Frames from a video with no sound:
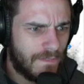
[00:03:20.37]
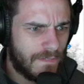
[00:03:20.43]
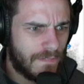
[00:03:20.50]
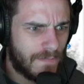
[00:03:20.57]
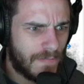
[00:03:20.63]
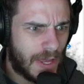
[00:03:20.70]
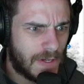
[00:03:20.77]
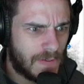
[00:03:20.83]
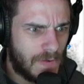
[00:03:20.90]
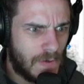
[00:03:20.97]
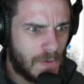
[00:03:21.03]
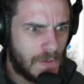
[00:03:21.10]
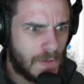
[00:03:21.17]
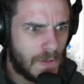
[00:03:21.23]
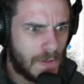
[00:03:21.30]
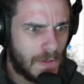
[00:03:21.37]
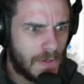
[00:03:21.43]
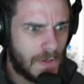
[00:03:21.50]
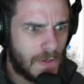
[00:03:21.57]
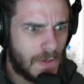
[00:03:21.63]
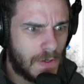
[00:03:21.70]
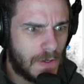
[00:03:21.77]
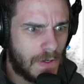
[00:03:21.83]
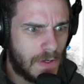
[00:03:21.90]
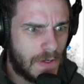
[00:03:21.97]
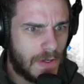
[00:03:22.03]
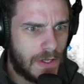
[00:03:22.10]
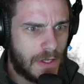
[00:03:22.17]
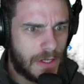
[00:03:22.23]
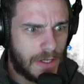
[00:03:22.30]
Cash Fusion
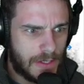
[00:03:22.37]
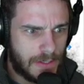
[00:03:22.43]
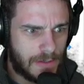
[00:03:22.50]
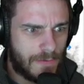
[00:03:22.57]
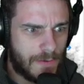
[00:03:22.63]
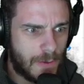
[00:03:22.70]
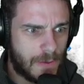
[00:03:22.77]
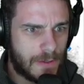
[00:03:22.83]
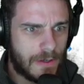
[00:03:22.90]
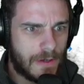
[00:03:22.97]
is the future.